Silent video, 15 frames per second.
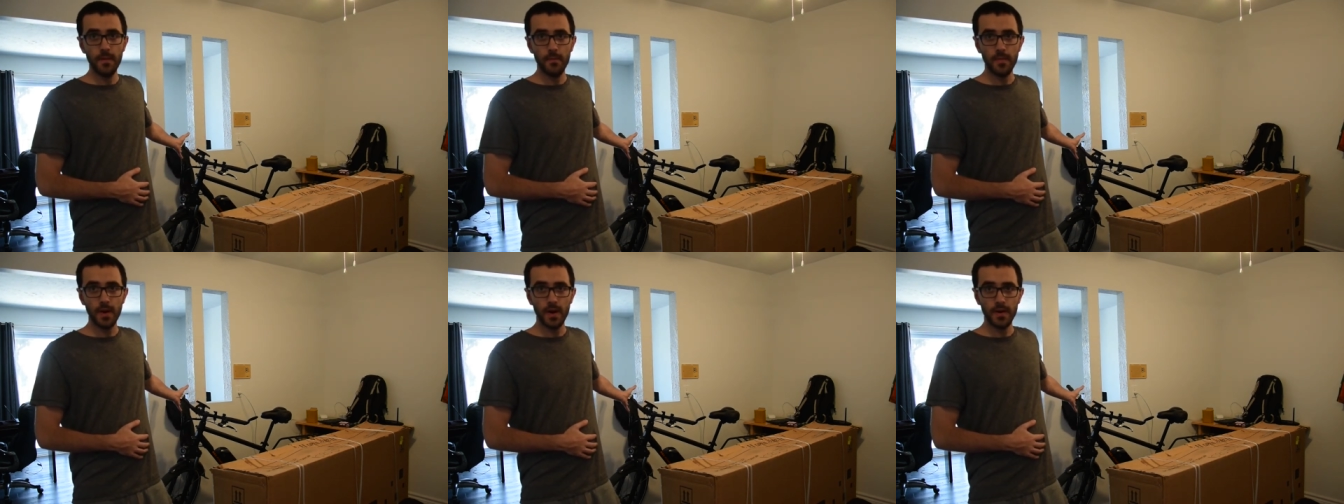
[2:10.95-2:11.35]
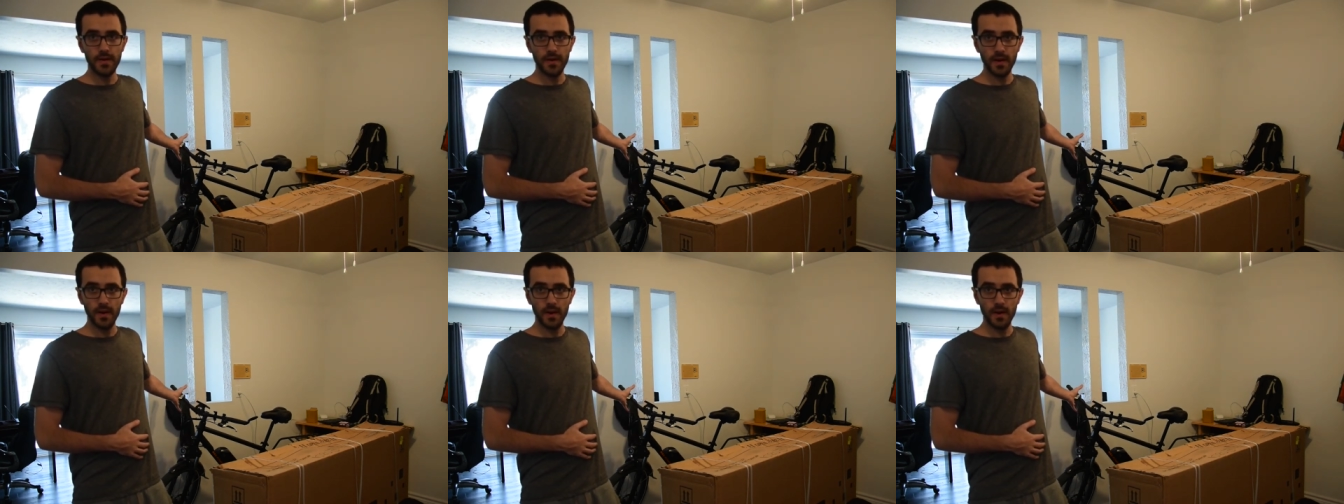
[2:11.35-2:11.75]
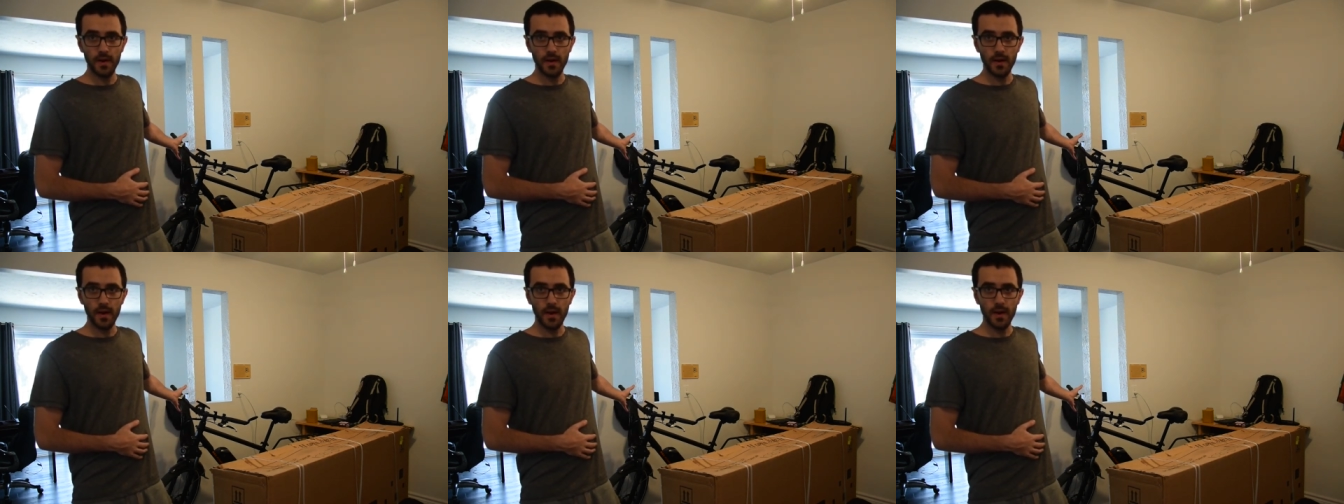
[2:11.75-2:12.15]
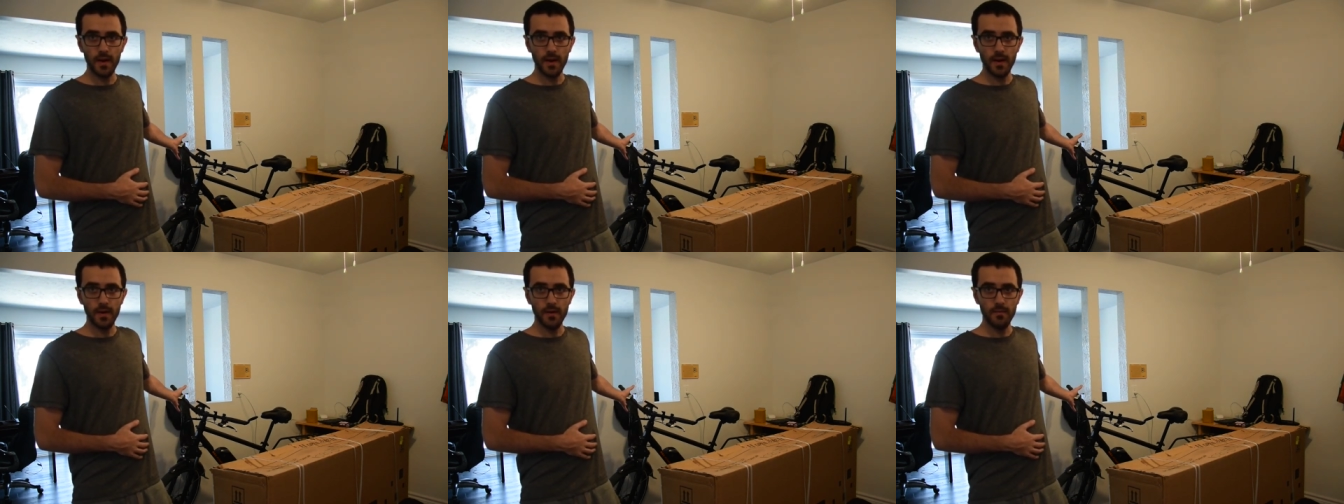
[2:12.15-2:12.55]
But uh,
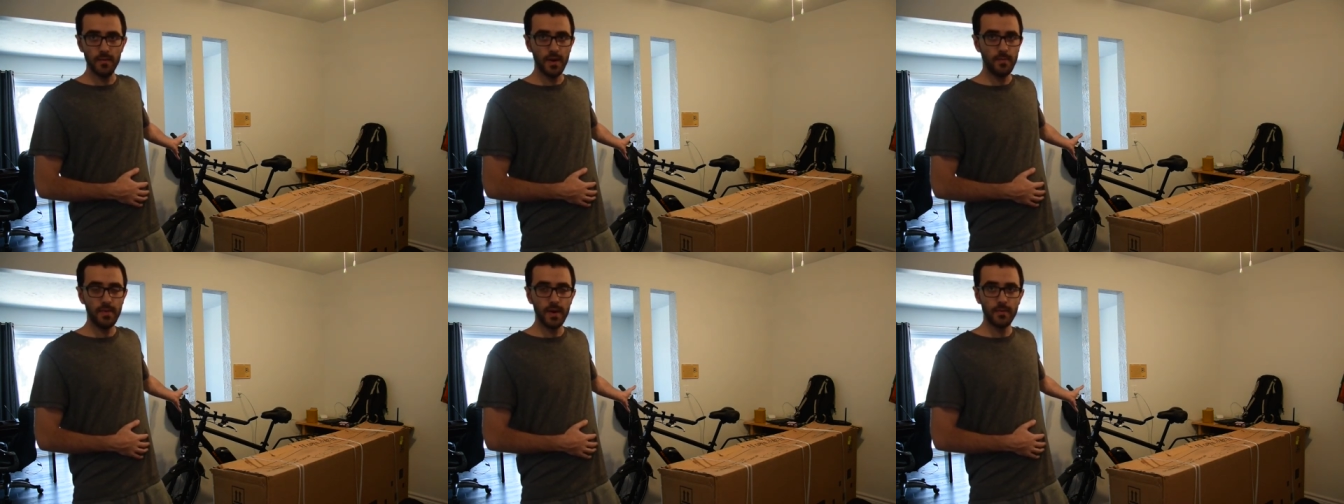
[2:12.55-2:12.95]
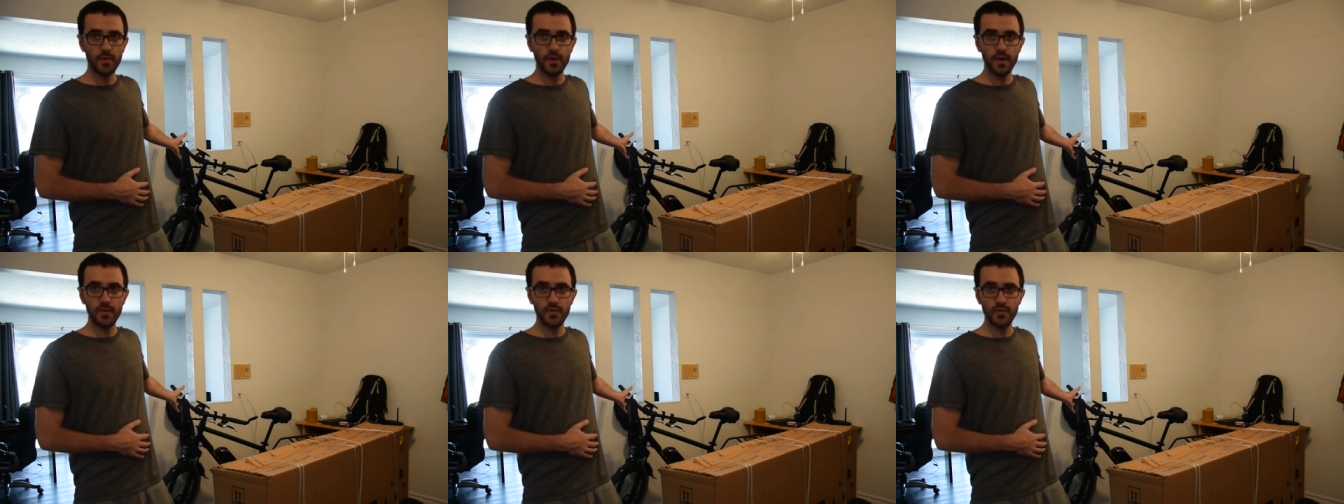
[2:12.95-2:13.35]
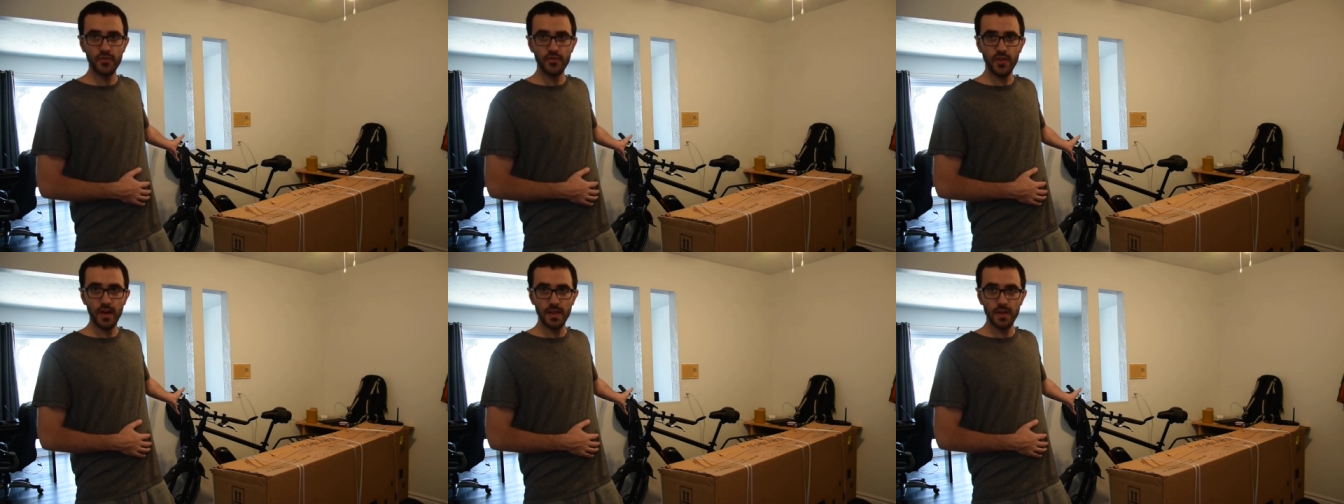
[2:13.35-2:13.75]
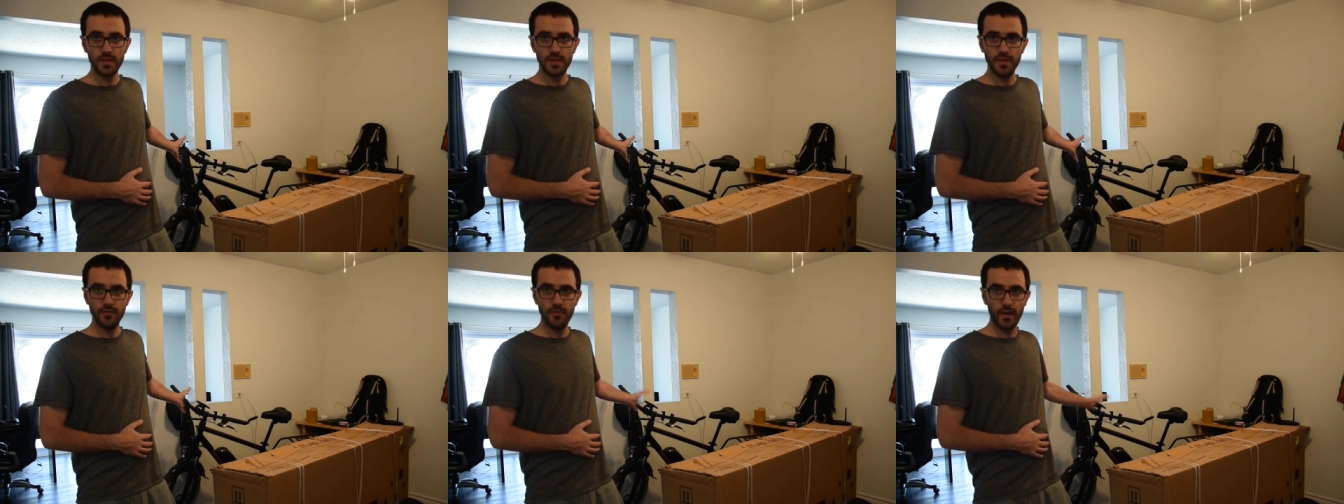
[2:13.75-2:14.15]
maybe I'm going to sell
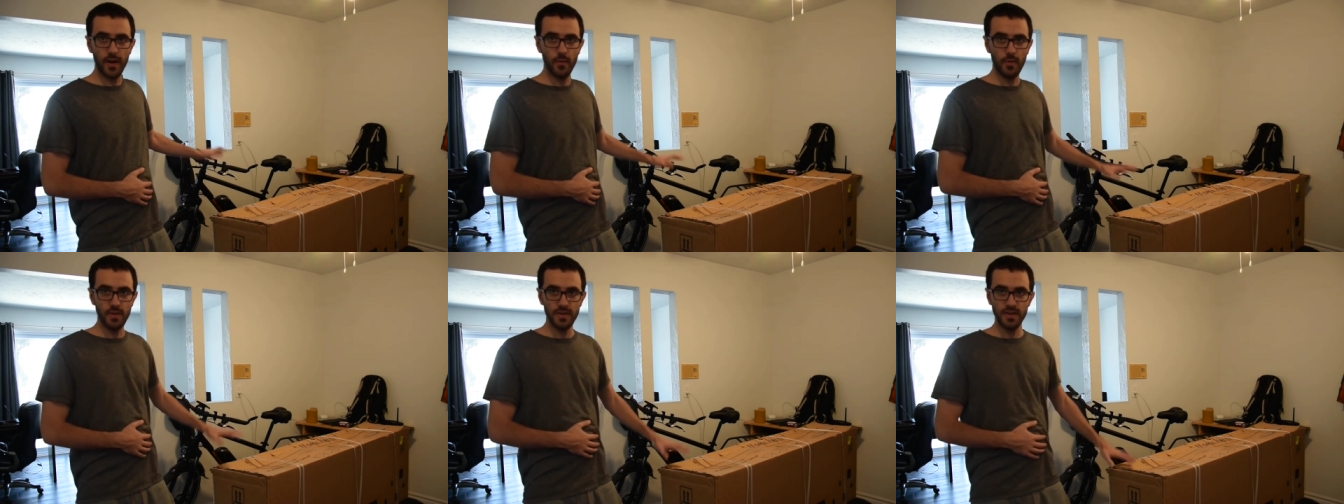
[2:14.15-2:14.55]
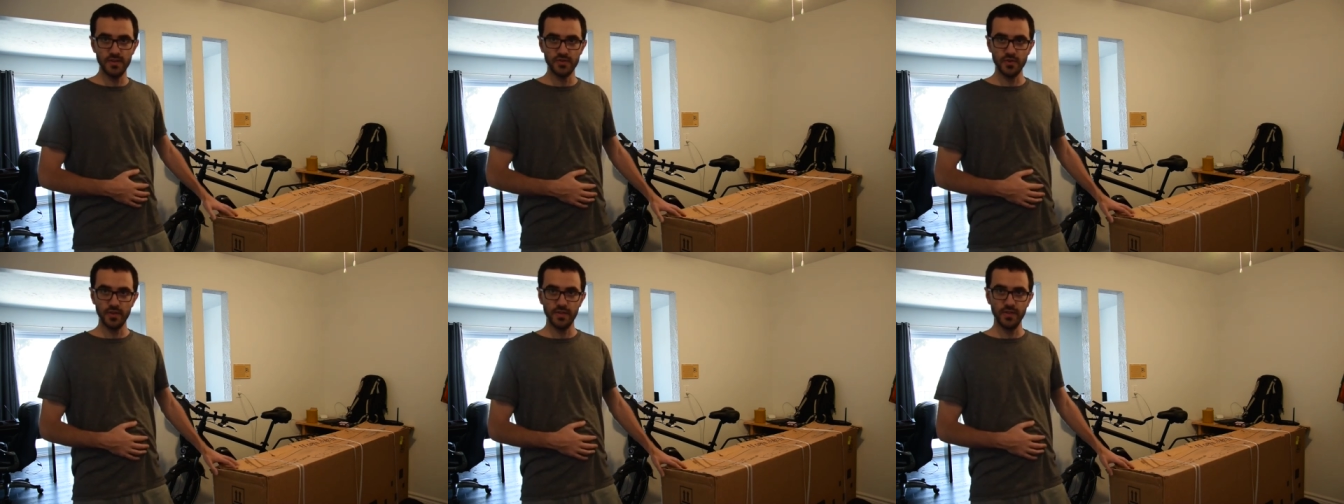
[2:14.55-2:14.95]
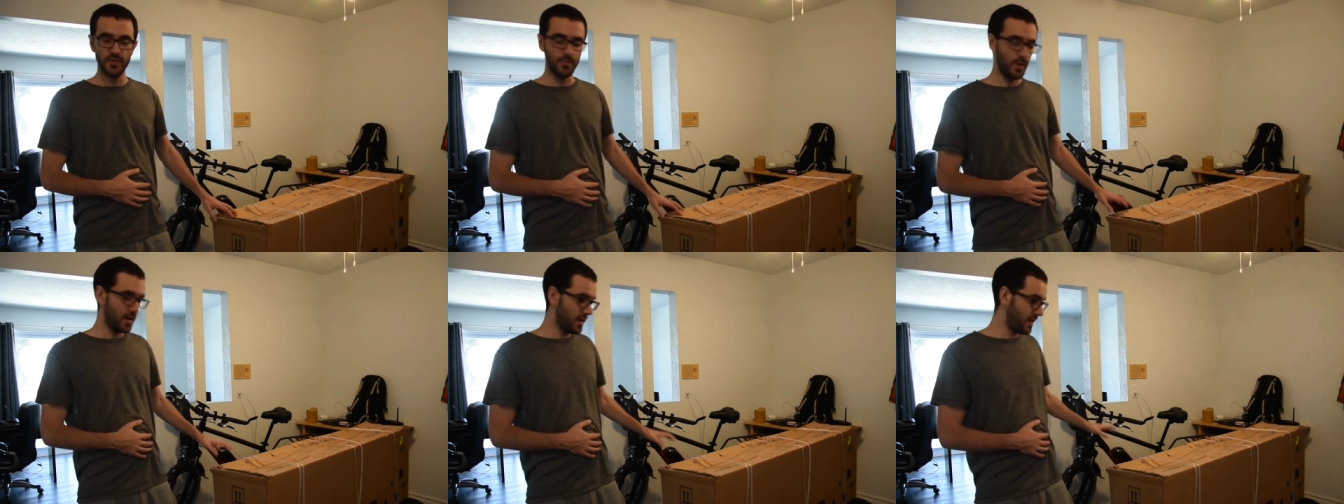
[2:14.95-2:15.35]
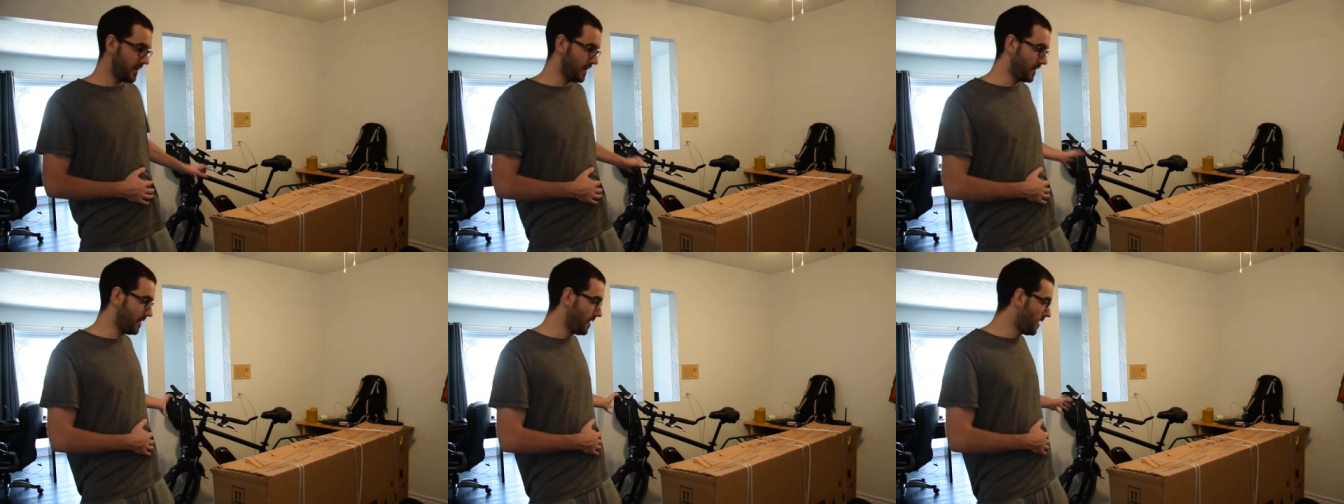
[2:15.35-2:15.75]
it if I really enjoy this one
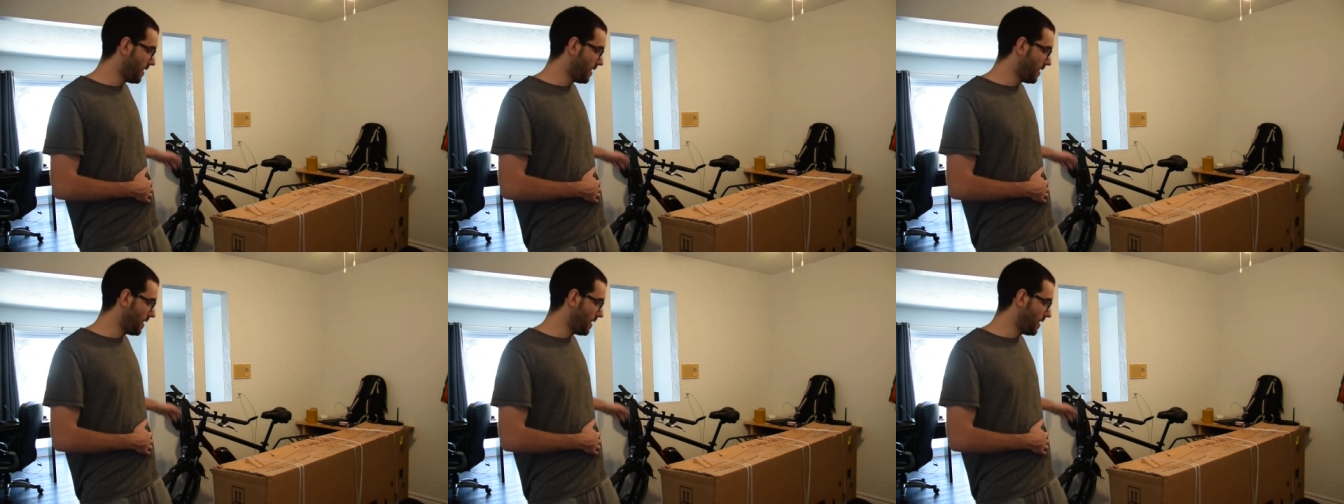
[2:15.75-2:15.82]
and